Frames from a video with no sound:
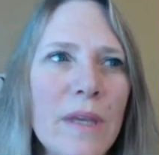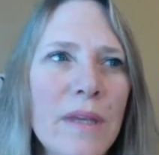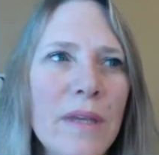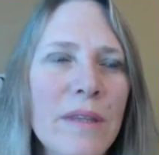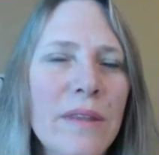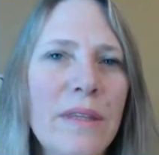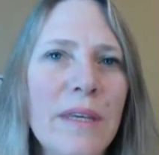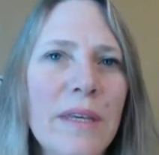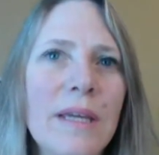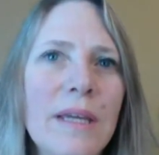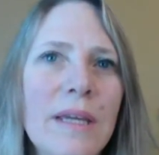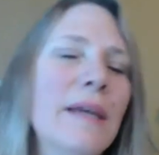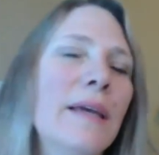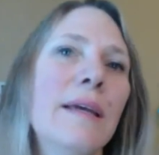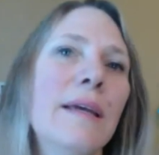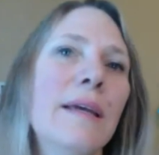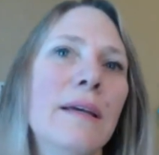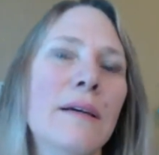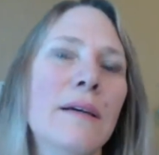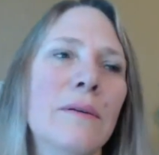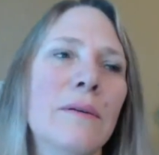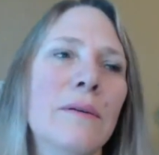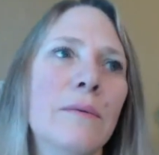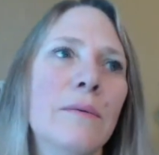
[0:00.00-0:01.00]
the
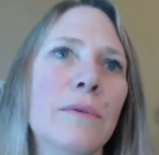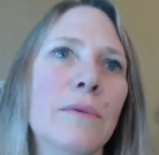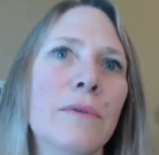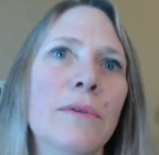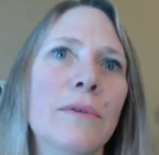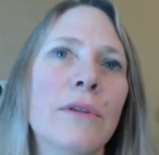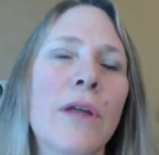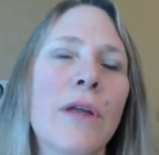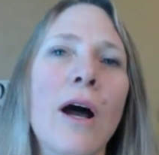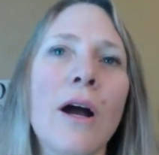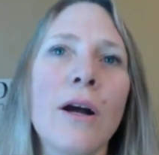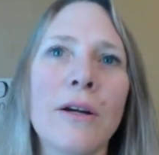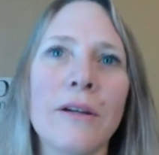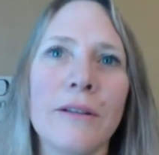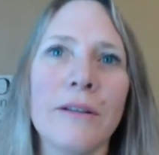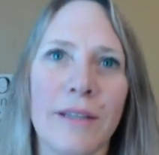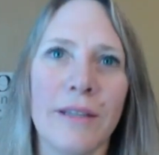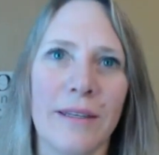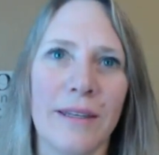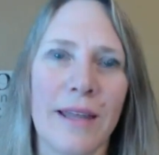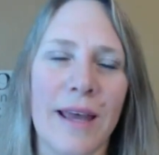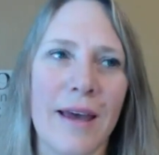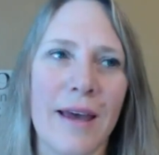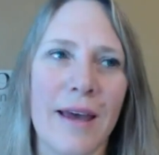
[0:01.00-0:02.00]
longer
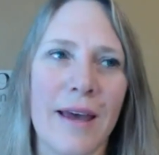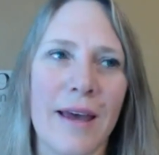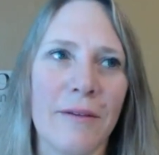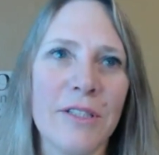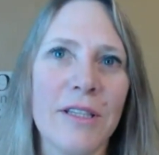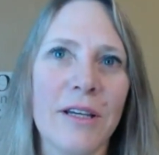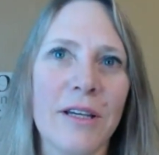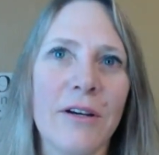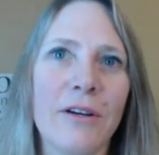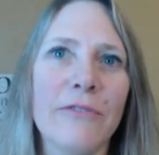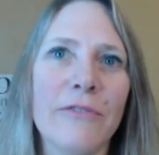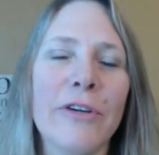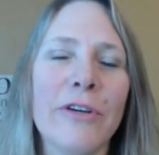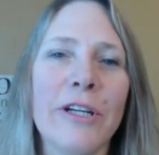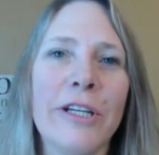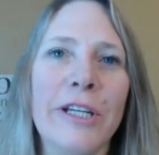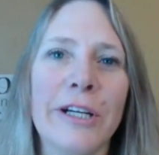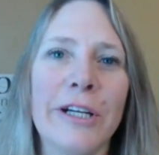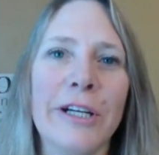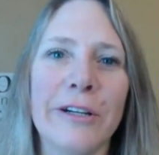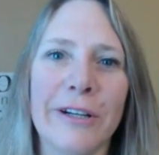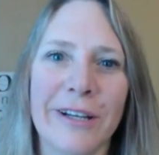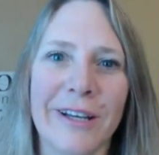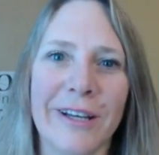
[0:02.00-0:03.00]
than that, it was over a
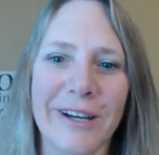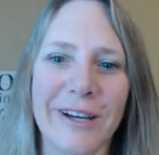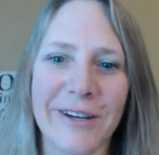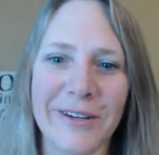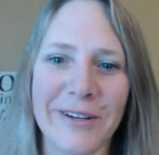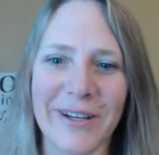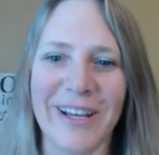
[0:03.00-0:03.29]
year ago.